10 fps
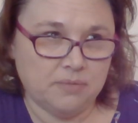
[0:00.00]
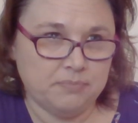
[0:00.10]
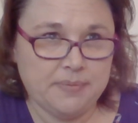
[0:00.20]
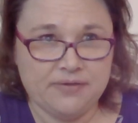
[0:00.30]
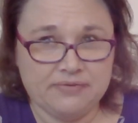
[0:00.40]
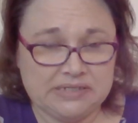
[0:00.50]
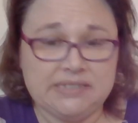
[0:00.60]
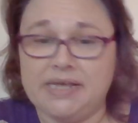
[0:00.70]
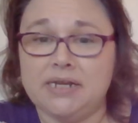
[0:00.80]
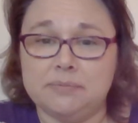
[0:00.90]
maybe even
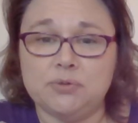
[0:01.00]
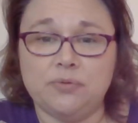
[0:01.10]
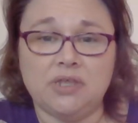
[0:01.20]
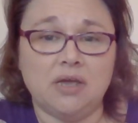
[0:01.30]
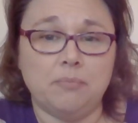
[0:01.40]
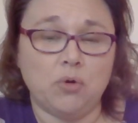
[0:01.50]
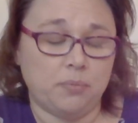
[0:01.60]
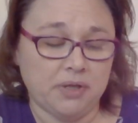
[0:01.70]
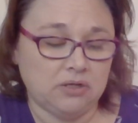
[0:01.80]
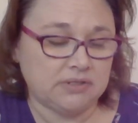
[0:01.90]
stand-ups with them or
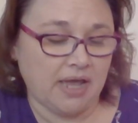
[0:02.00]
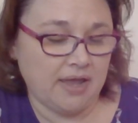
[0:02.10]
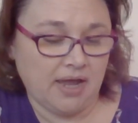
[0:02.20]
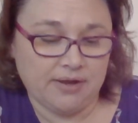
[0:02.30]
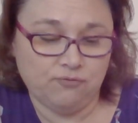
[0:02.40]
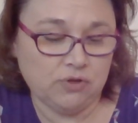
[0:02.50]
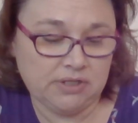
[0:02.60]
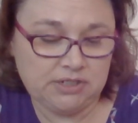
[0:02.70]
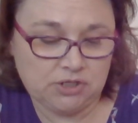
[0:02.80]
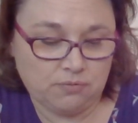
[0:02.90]
pillows. I
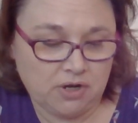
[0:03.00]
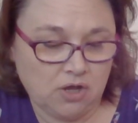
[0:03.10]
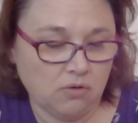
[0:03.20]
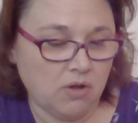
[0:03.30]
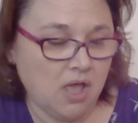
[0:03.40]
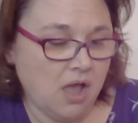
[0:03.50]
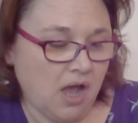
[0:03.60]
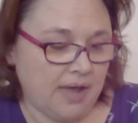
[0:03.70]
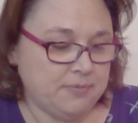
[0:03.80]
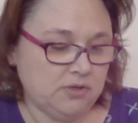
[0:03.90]
really don't know.
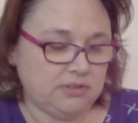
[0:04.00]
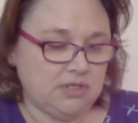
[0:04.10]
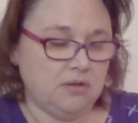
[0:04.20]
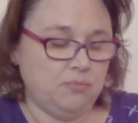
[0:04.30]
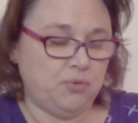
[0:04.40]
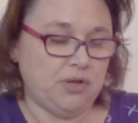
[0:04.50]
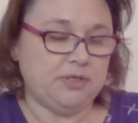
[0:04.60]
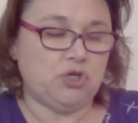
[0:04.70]
I'm using pretty much